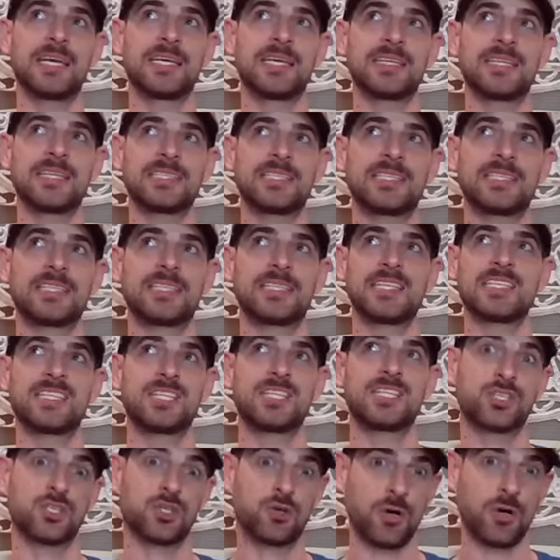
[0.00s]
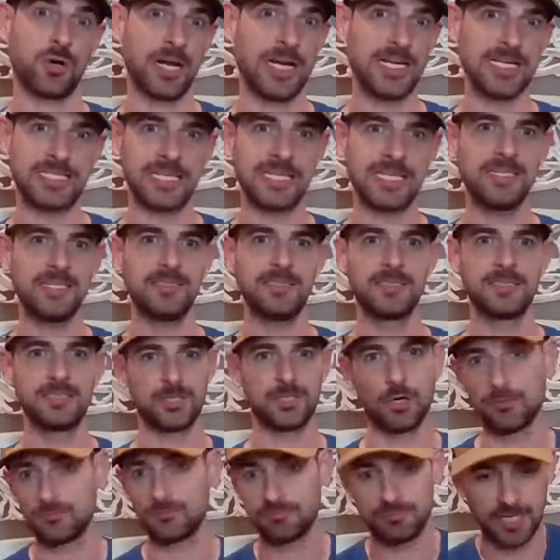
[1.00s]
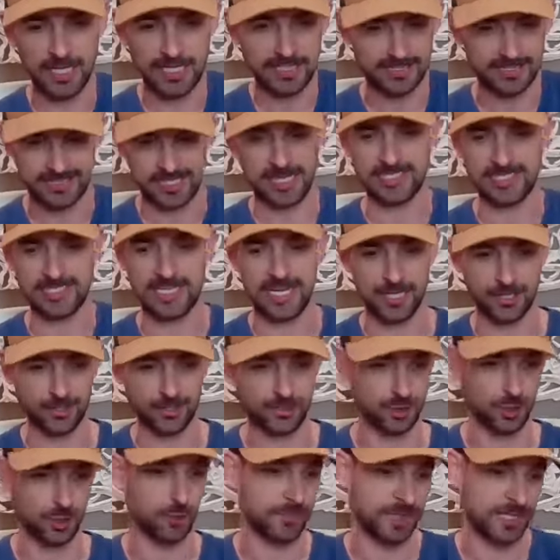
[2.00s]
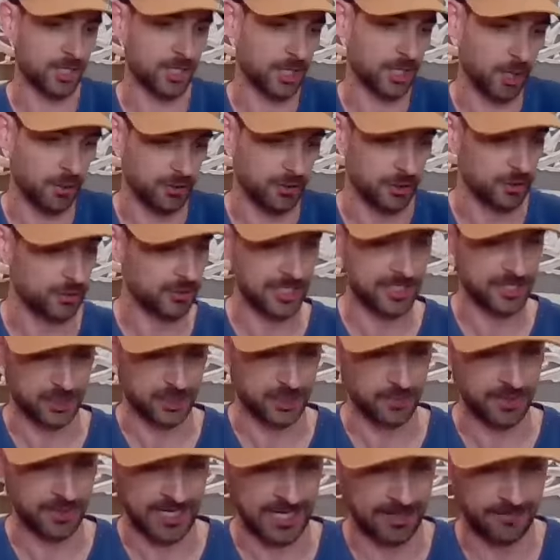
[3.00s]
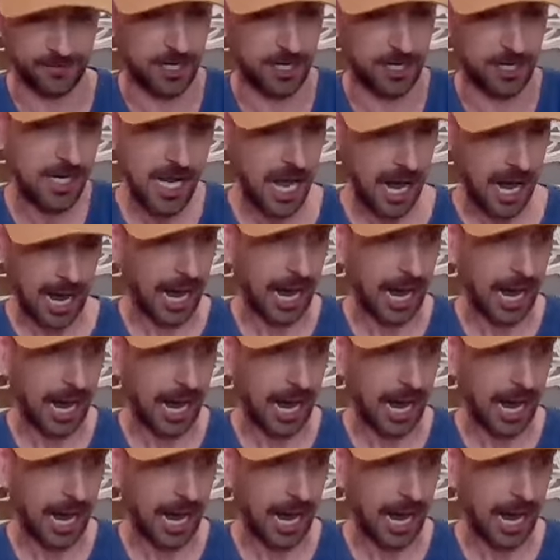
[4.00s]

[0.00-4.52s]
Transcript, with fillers: Like this is this is crazy. Don't like say Taylor told me to go do this or whatever.